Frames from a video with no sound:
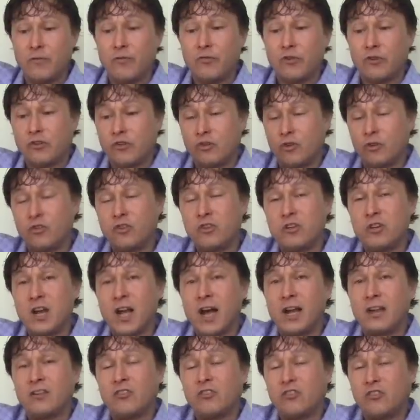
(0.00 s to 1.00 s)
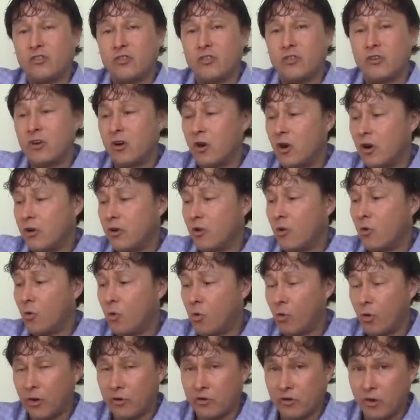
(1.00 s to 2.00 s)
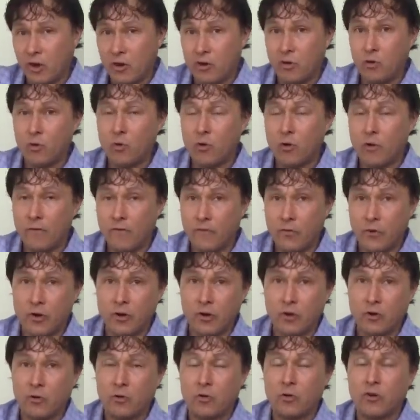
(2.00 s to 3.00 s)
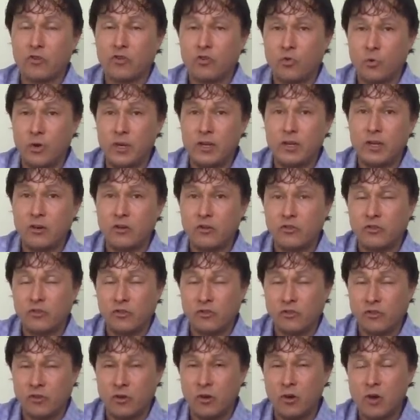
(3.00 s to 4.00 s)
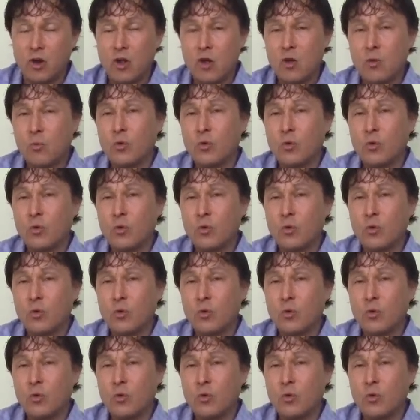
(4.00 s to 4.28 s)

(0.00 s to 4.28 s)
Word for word: If you're still not sure on a horizontal or a vertical or twin gear juicer,